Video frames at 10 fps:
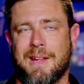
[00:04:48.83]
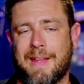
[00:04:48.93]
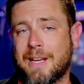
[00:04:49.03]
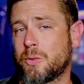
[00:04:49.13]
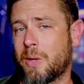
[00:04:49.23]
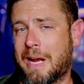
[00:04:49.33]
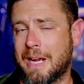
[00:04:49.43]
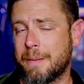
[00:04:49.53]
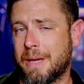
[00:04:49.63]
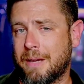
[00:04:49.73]
That is what
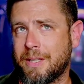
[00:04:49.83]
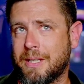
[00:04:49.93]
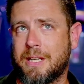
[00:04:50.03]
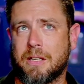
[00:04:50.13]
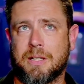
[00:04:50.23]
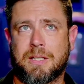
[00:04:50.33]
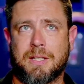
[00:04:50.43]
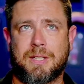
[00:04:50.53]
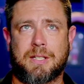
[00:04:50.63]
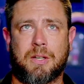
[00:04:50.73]
I am having here. It's
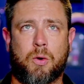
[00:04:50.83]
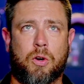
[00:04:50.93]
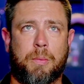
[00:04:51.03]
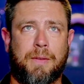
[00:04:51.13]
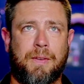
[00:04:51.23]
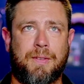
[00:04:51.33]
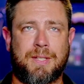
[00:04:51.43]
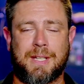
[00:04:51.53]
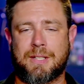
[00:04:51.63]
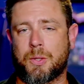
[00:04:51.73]
the 6.25 by
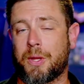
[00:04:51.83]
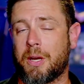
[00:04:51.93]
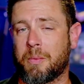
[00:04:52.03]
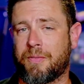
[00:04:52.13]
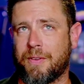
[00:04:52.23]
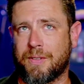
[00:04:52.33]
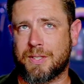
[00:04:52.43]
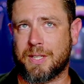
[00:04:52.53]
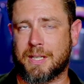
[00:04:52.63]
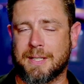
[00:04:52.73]
56, so the number
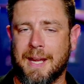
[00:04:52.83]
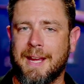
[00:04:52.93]
56.